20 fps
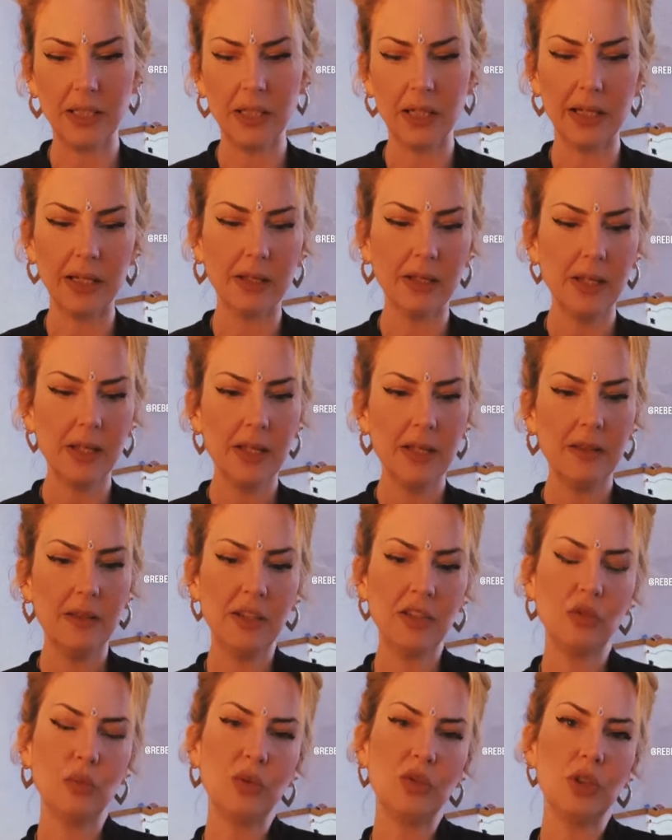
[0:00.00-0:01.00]
Like
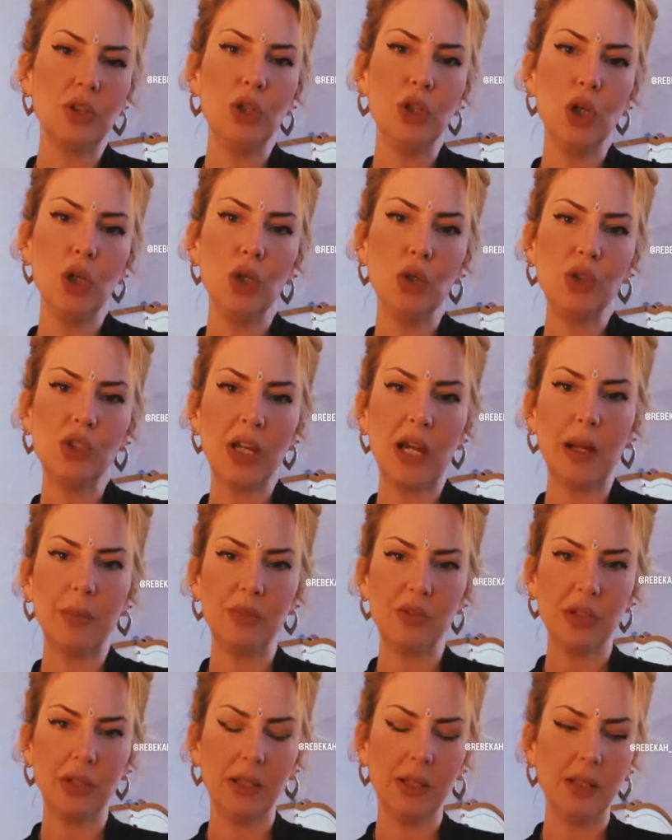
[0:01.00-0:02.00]
this was a new
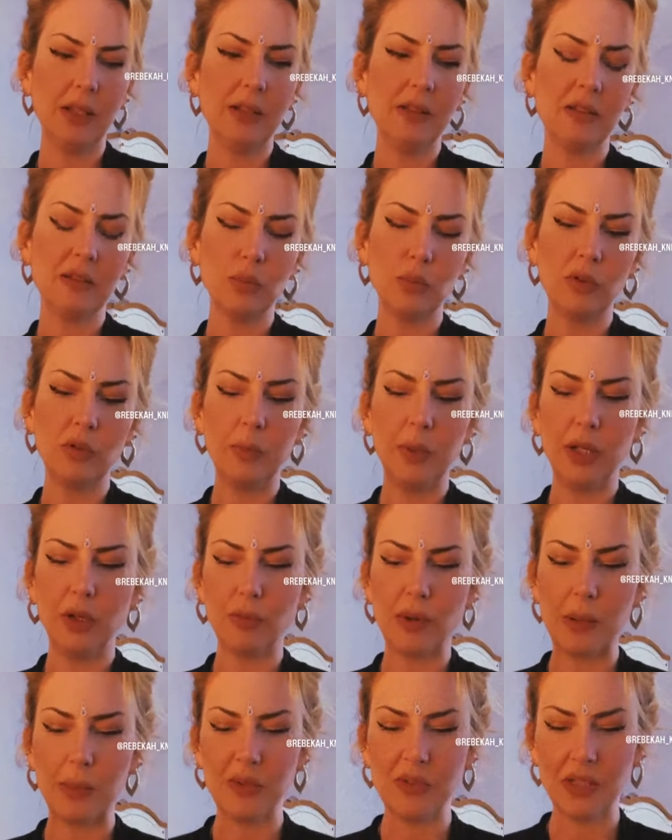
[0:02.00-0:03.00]
chapter, and this was
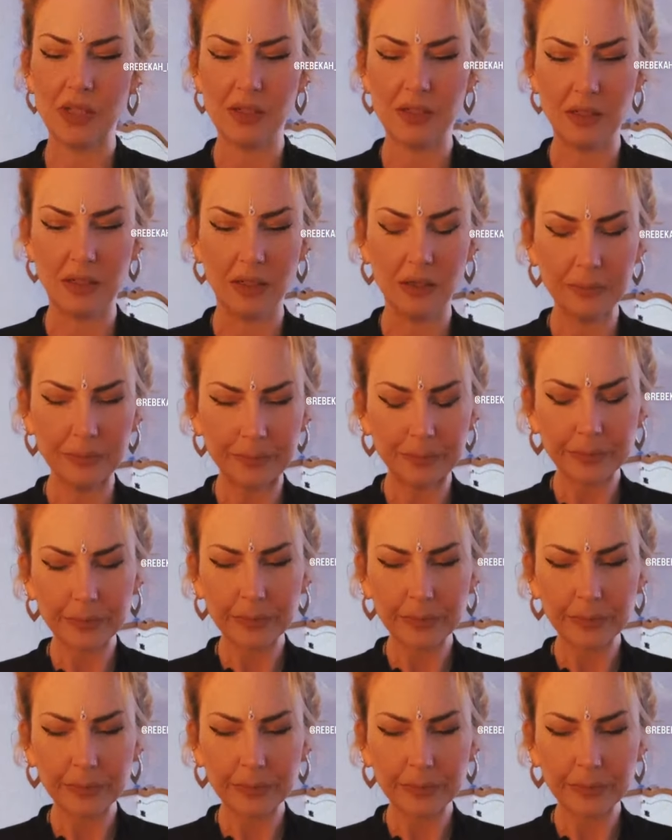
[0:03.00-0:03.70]
being represented